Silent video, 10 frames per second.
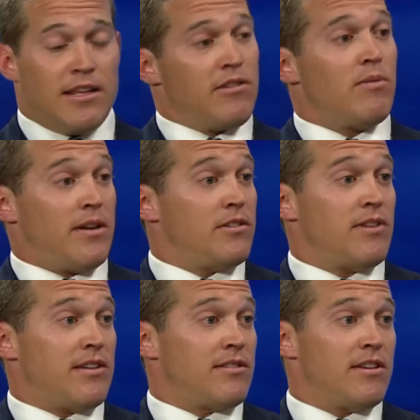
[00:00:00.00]
And then you'll want to
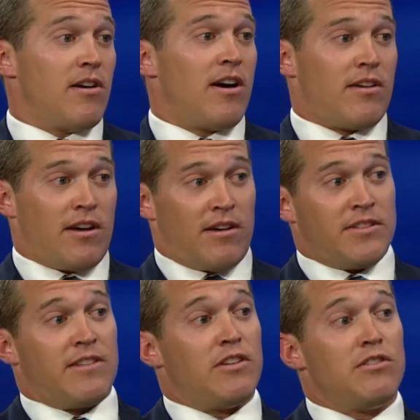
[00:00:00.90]
address,
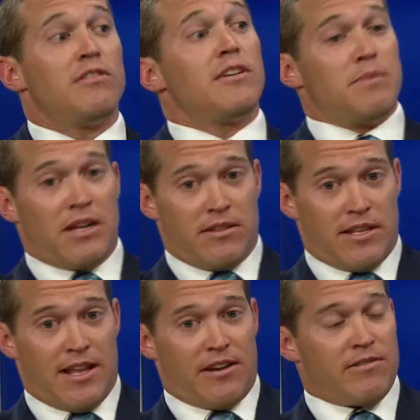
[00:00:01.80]
obviously if the tooth comes out,
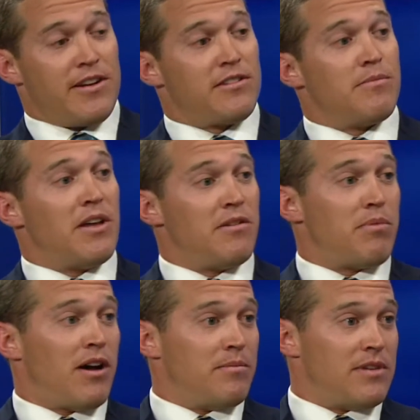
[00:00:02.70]
then that creates some other
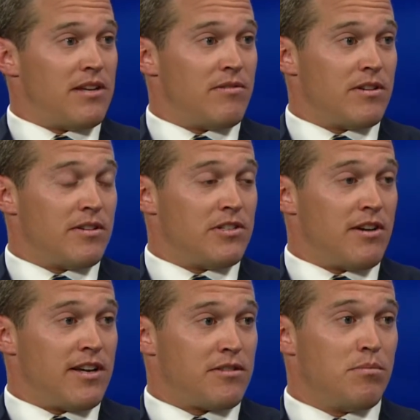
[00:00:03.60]
problems that you want to
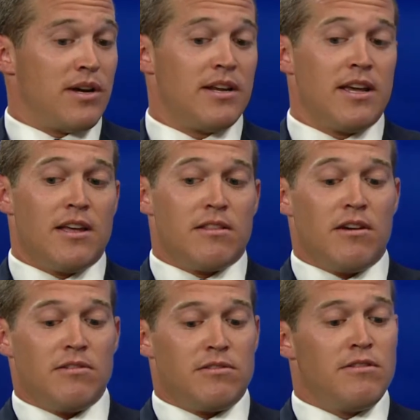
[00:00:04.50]
address. But
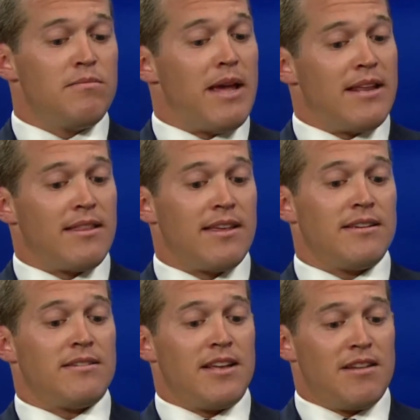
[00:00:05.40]
those two main
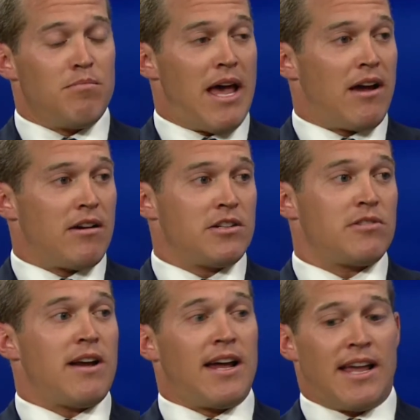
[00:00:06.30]
things, getting back on
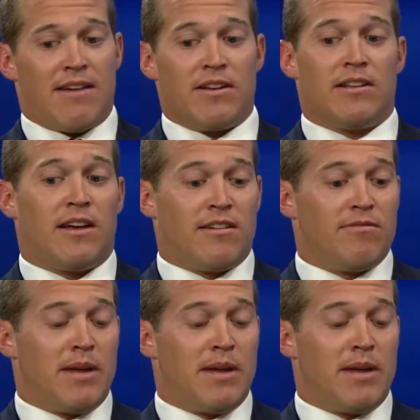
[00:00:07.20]
track, having a lot